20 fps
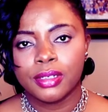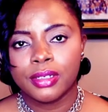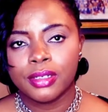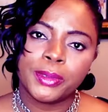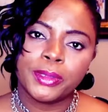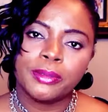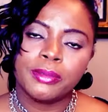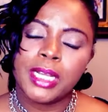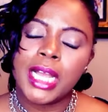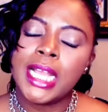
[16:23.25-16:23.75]

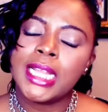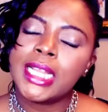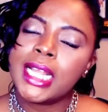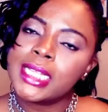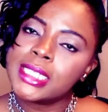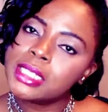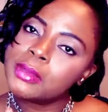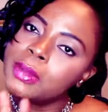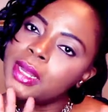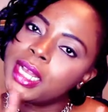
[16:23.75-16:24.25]
And
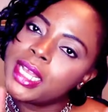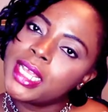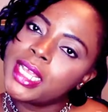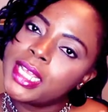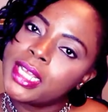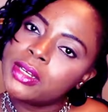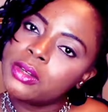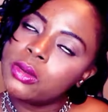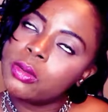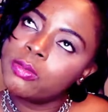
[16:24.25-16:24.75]
that's about
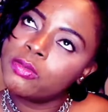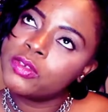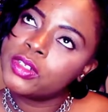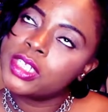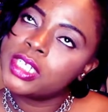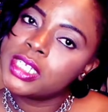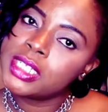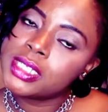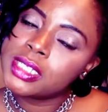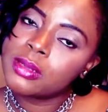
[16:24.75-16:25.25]
it.
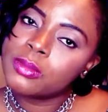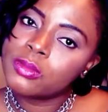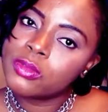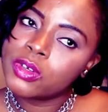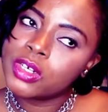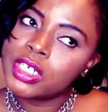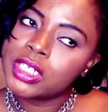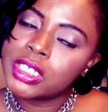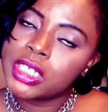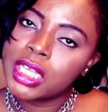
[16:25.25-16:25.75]
Hopefully
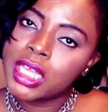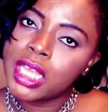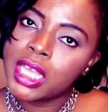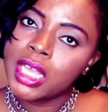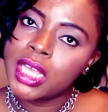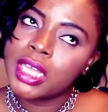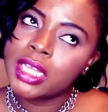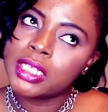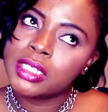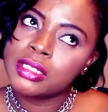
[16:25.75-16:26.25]
someone
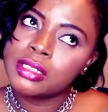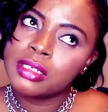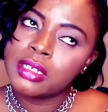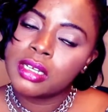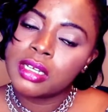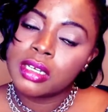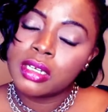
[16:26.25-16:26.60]
can